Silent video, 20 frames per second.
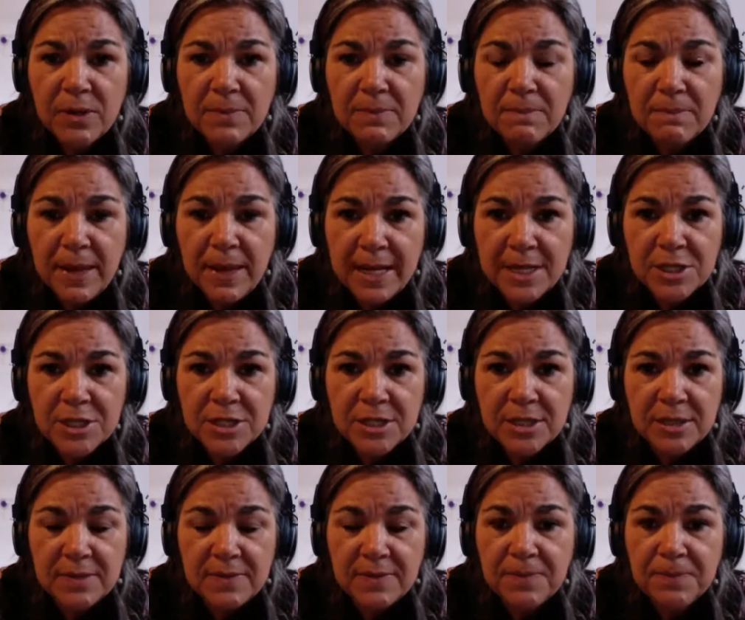
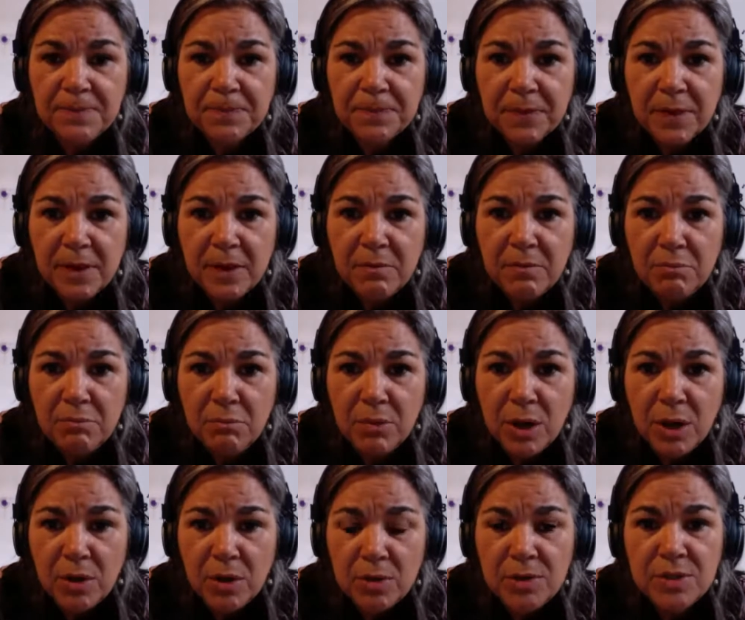imagine
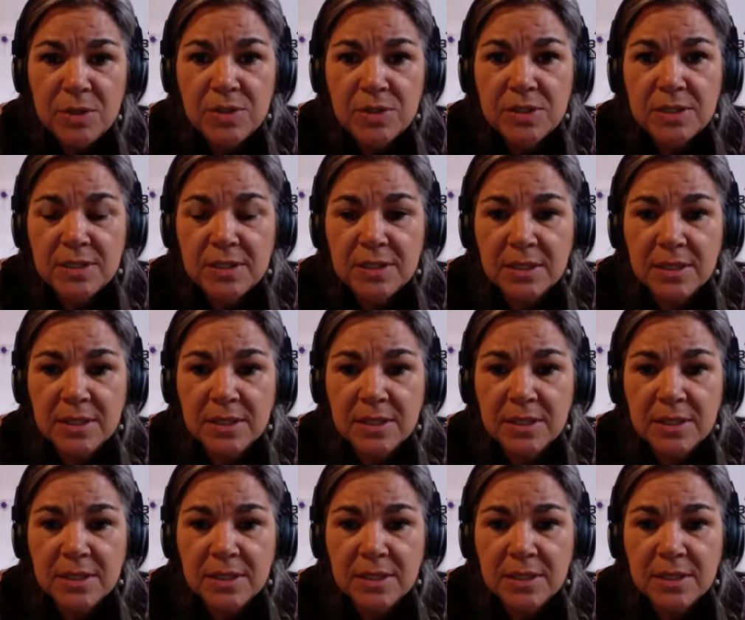most